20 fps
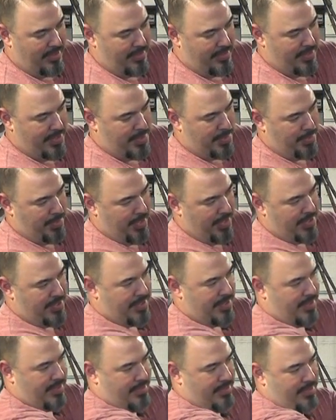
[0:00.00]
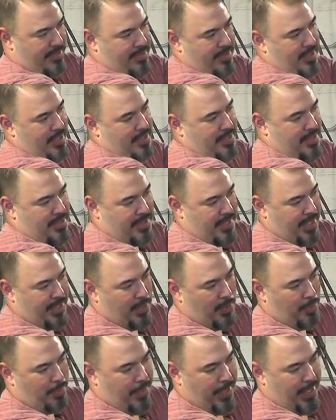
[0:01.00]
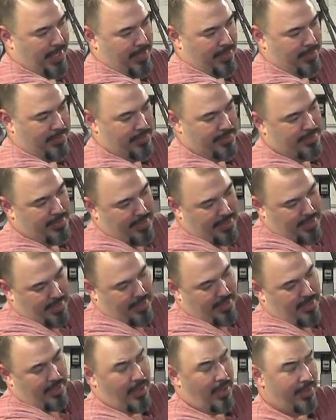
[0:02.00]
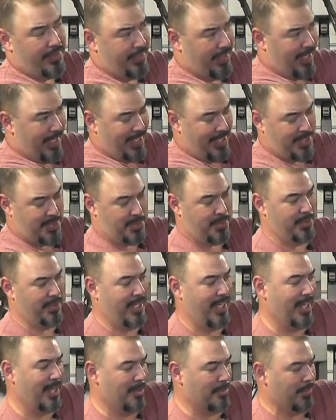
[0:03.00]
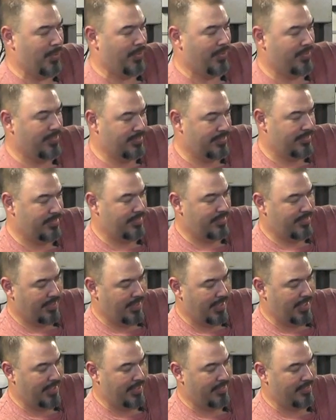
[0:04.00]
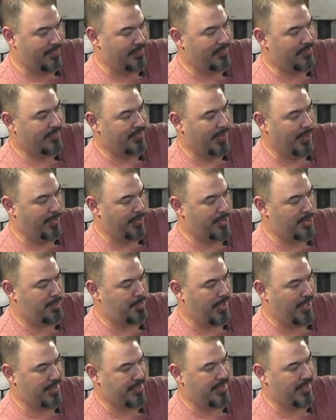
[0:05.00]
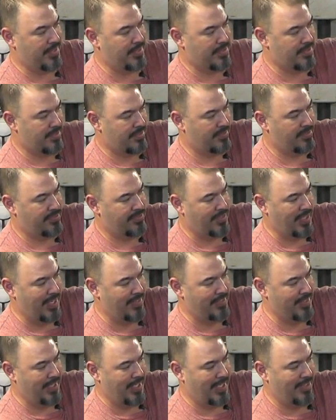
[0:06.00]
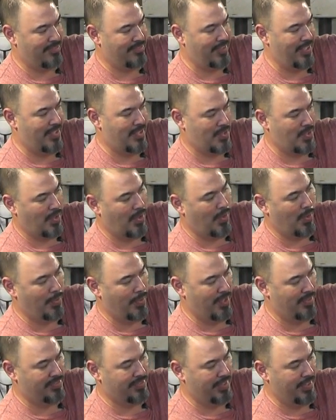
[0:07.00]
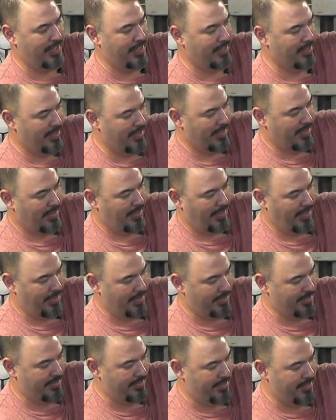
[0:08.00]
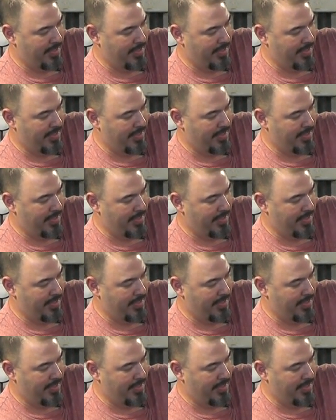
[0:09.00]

this piece is a single panel. On the actual animal, this piece is 5.5 feet tall roughly, and